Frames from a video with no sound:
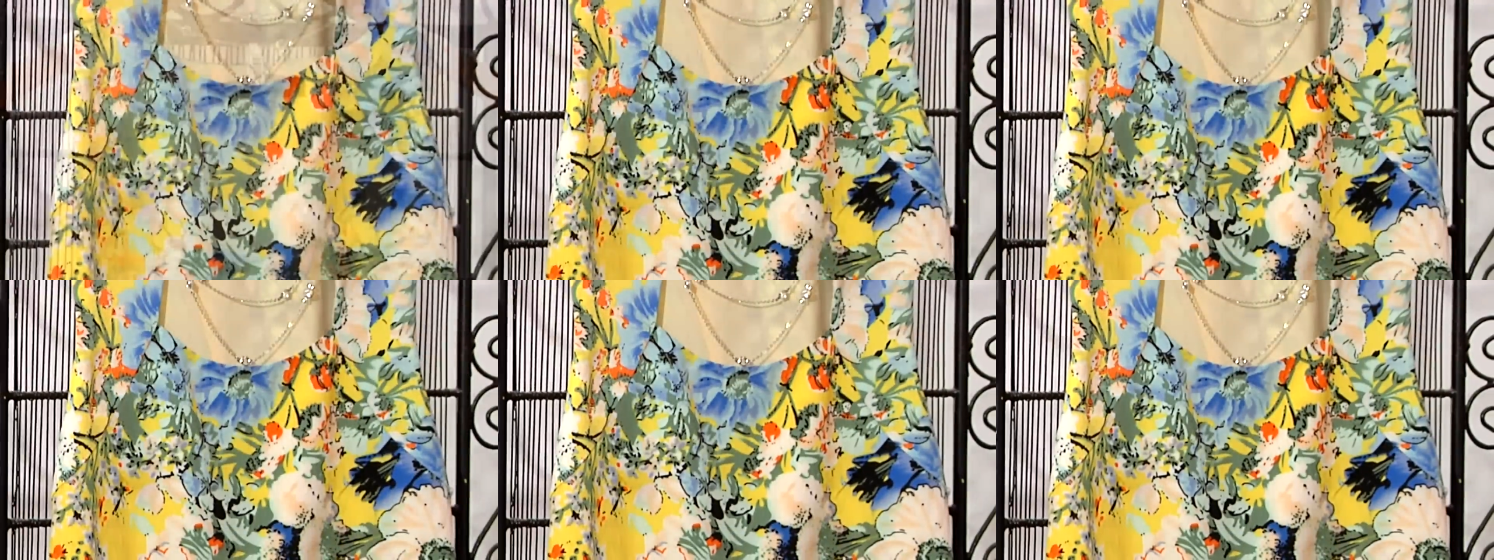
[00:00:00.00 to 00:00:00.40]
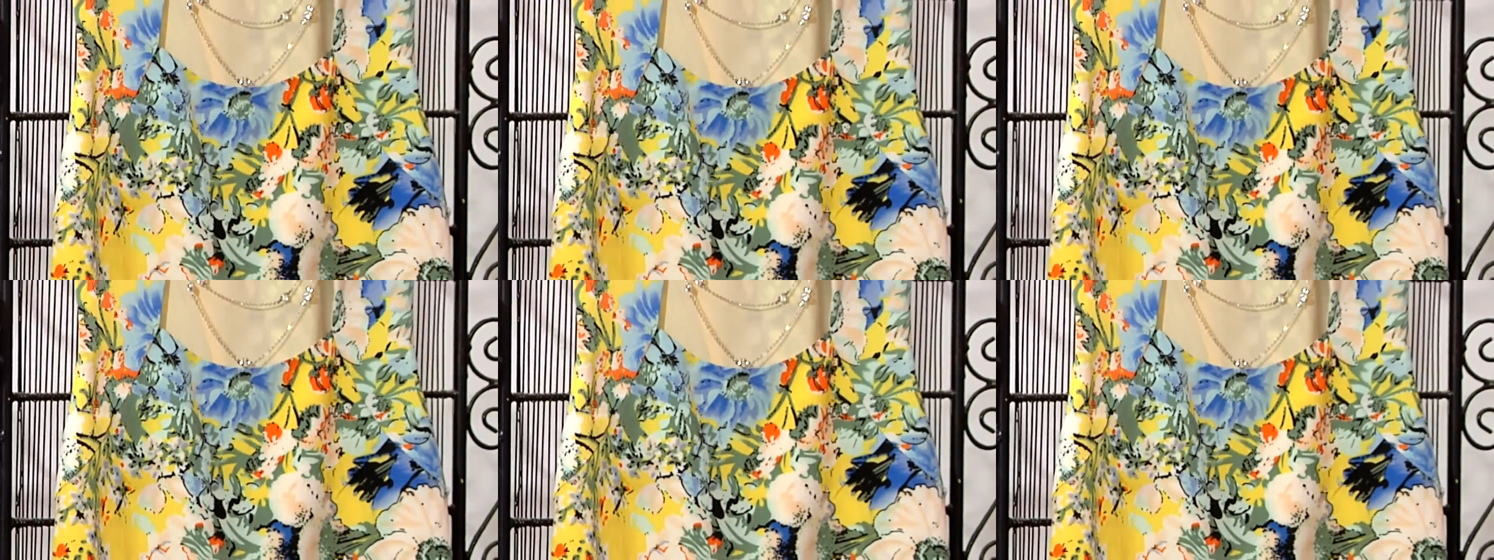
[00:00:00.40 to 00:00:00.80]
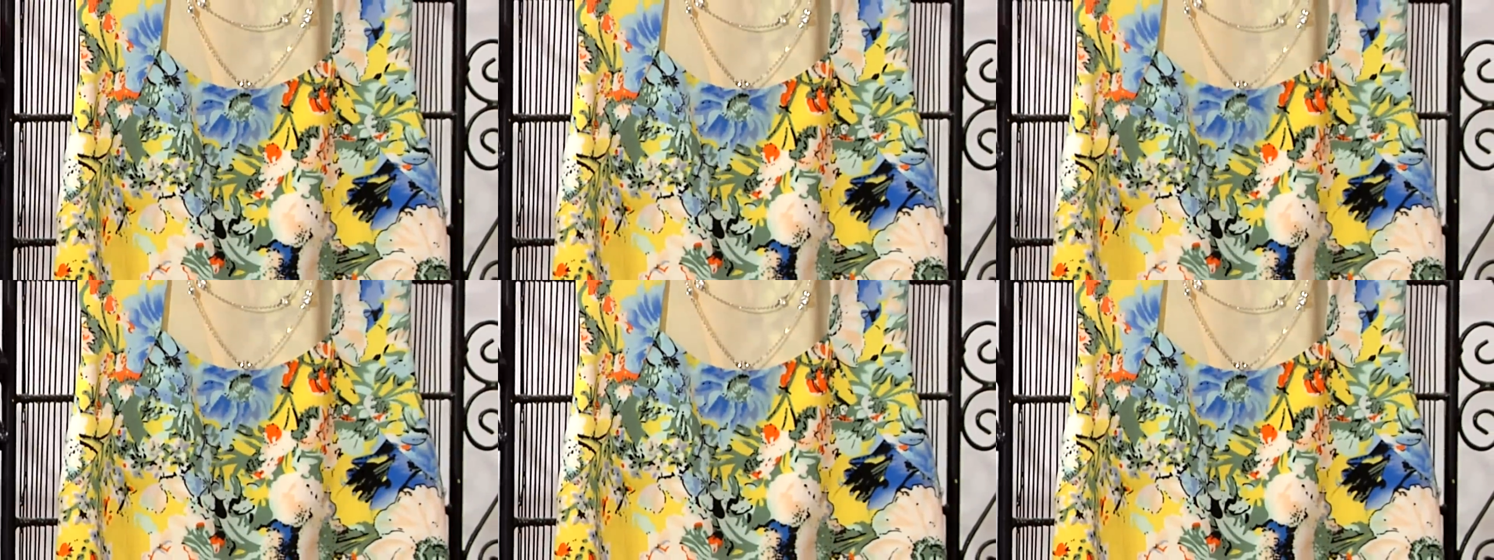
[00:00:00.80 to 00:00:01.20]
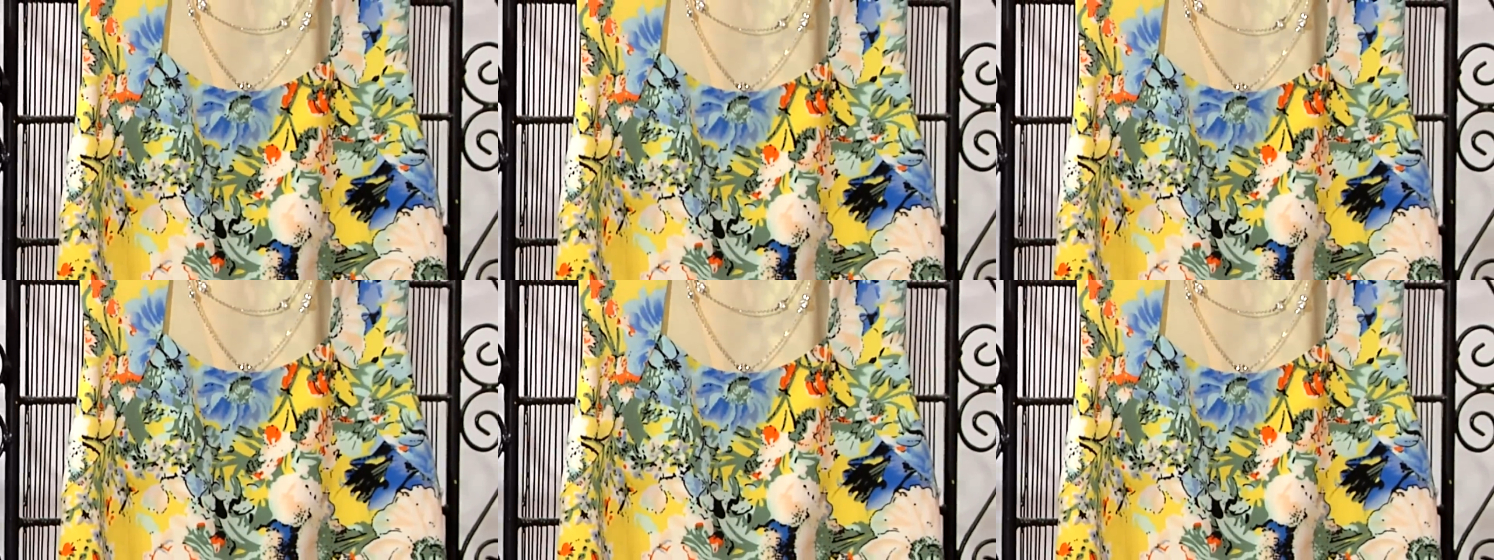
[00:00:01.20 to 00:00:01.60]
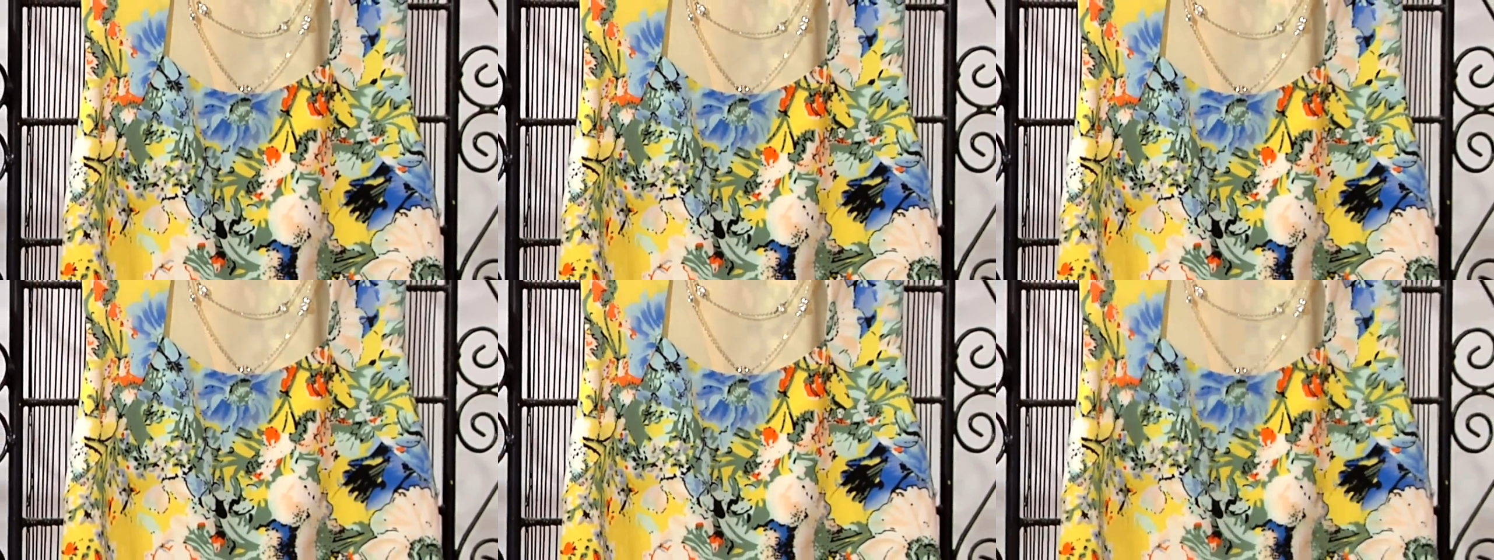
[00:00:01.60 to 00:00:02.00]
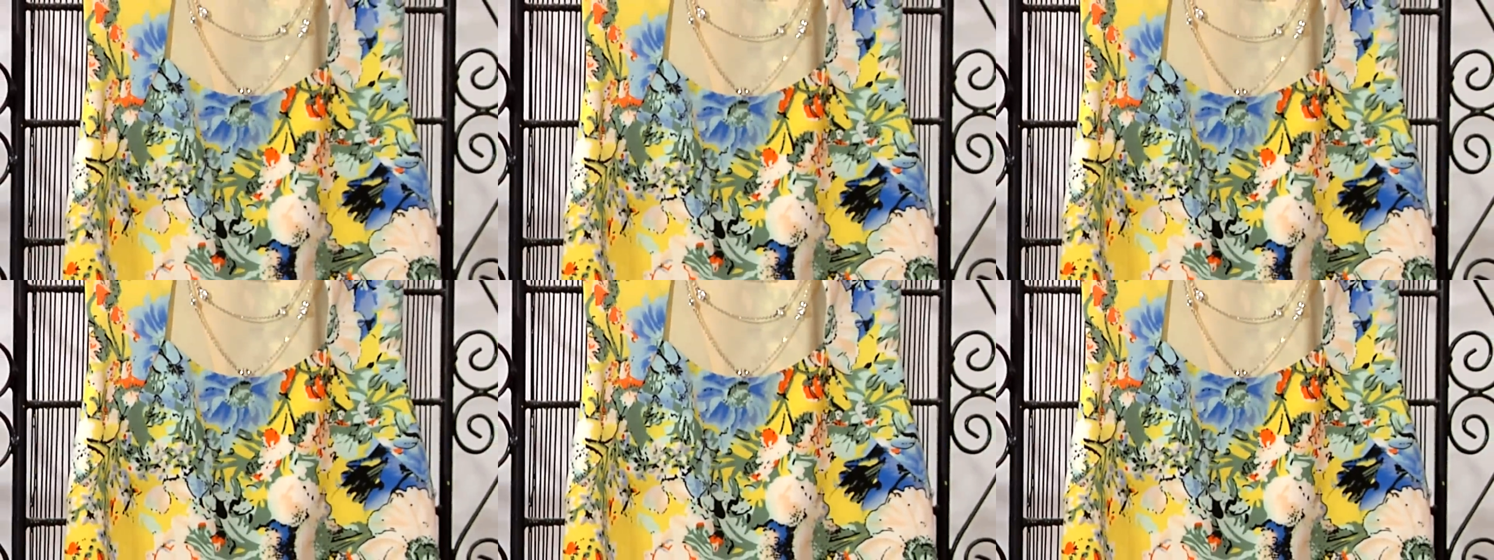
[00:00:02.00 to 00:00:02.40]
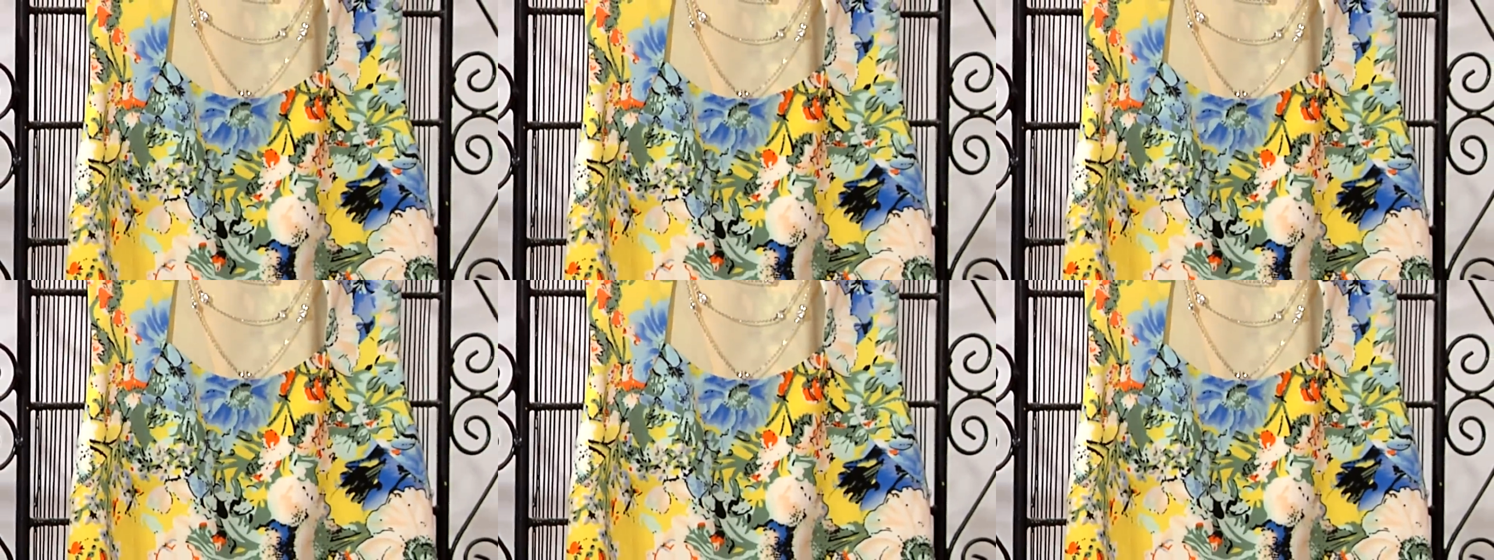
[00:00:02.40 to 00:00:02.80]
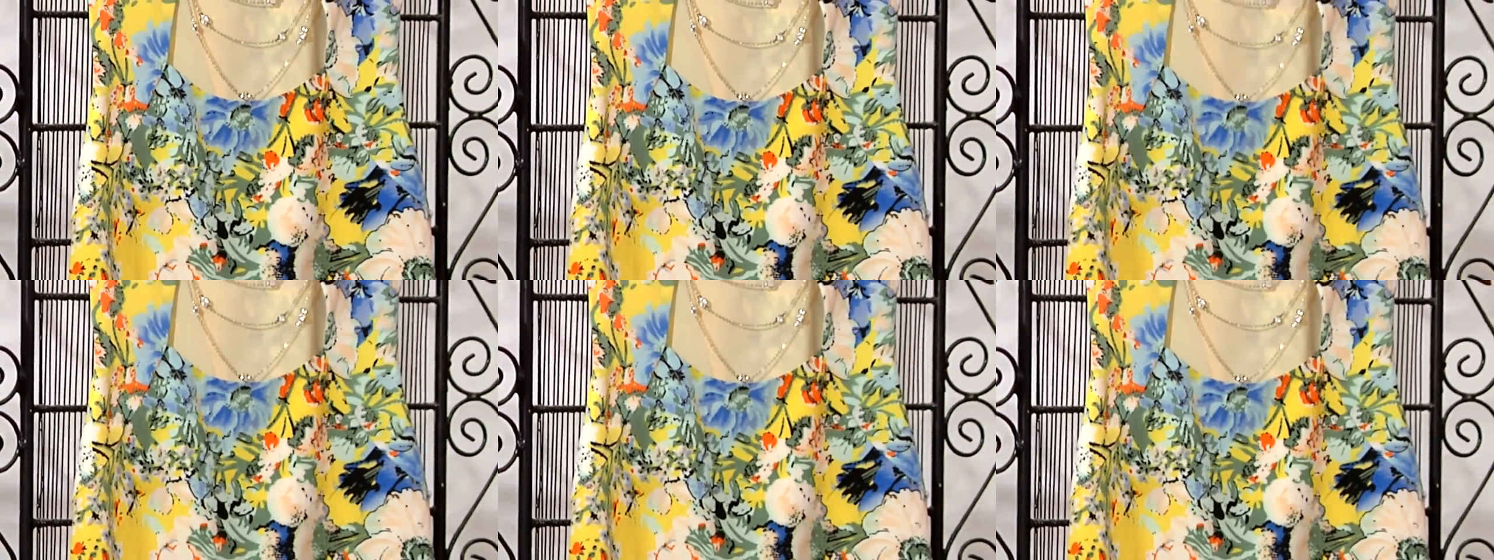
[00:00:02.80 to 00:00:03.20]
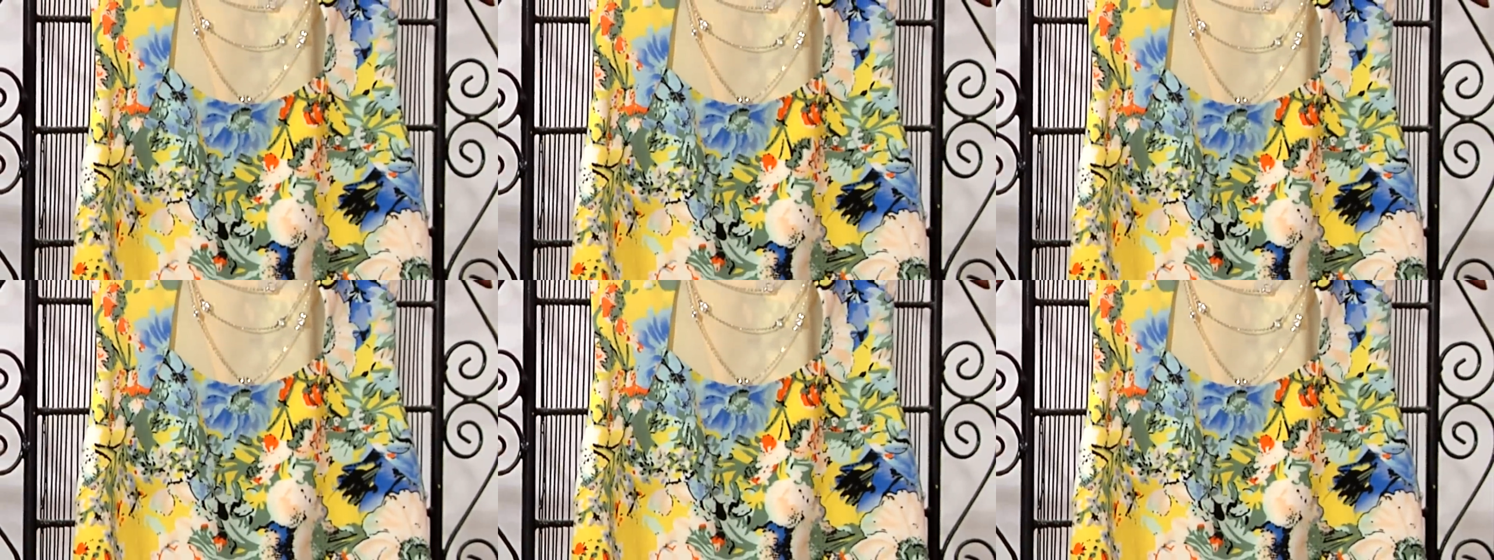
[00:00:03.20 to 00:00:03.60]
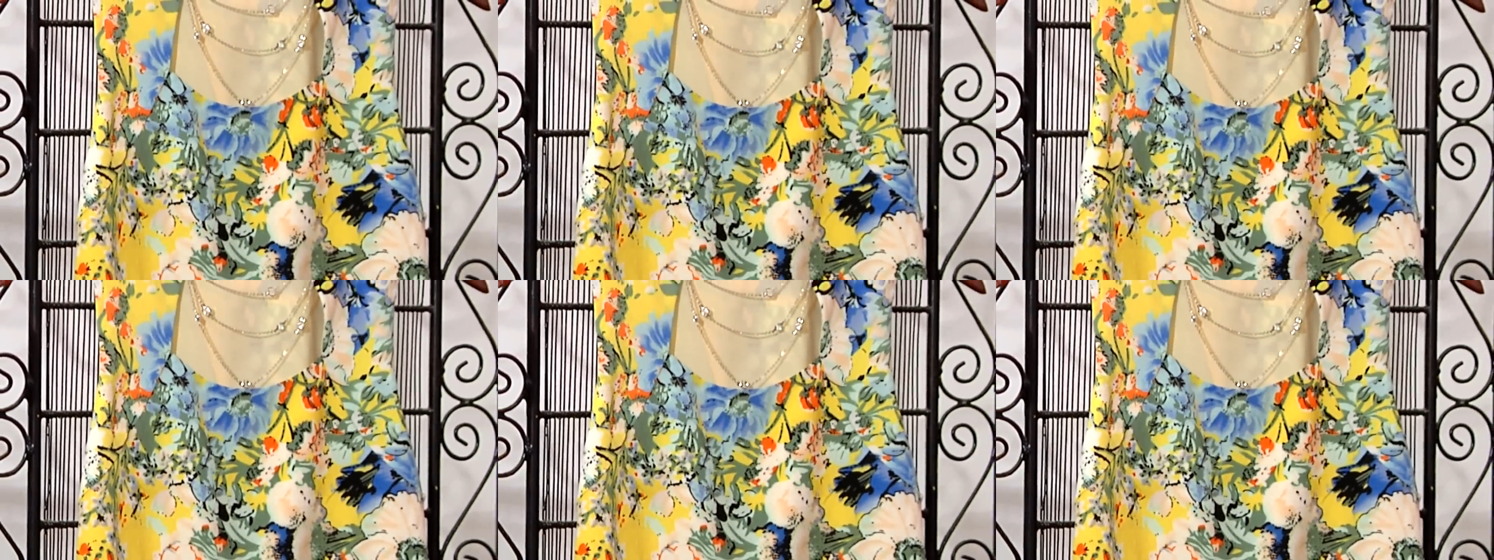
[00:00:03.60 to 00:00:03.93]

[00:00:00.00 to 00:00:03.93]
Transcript: (no speaker visible)